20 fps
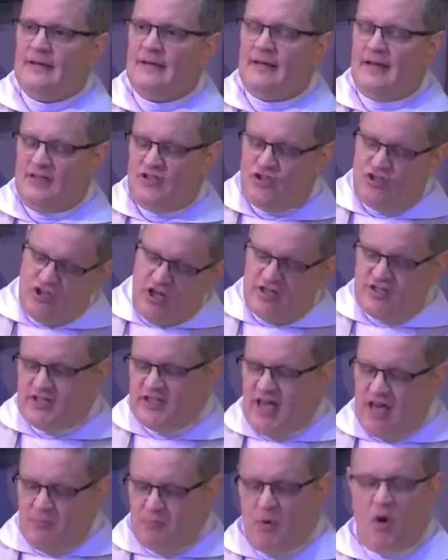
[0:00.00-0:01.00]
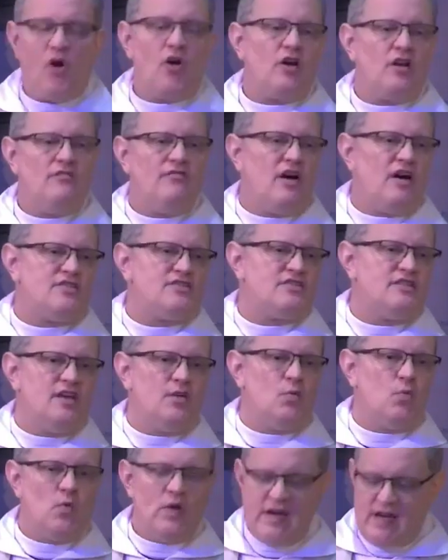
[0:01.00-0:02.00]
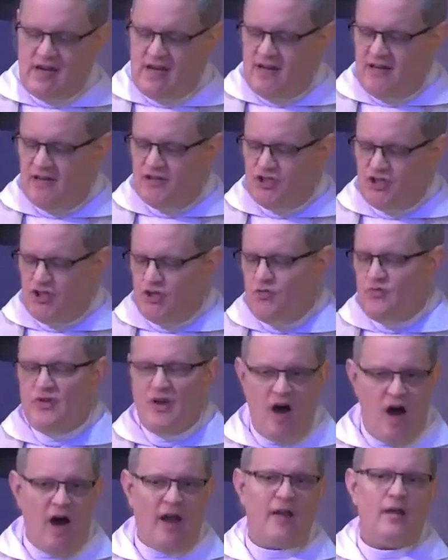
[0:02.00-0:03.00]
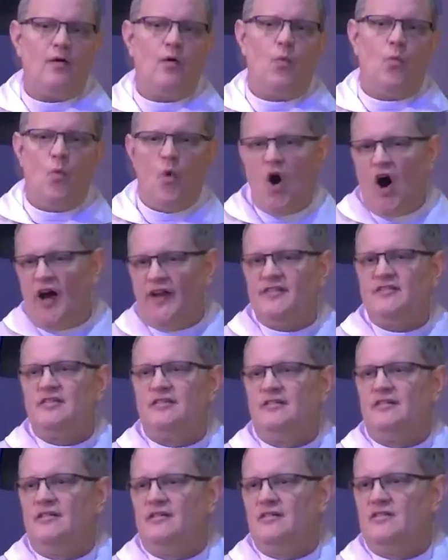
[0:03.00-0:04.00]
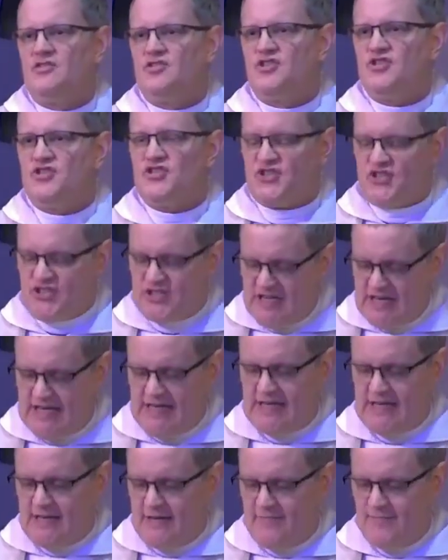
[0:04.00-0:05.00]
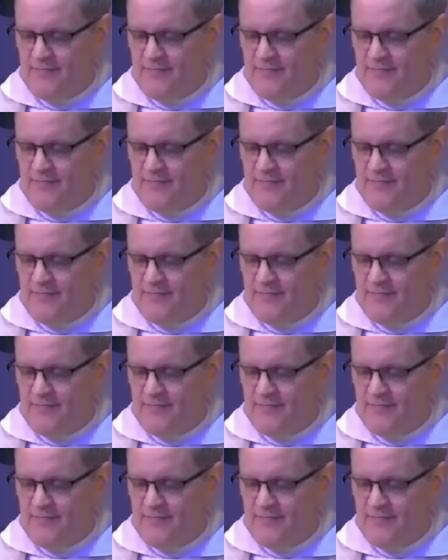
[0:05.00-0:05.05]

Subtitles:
It's just that part of us that we do not want to see.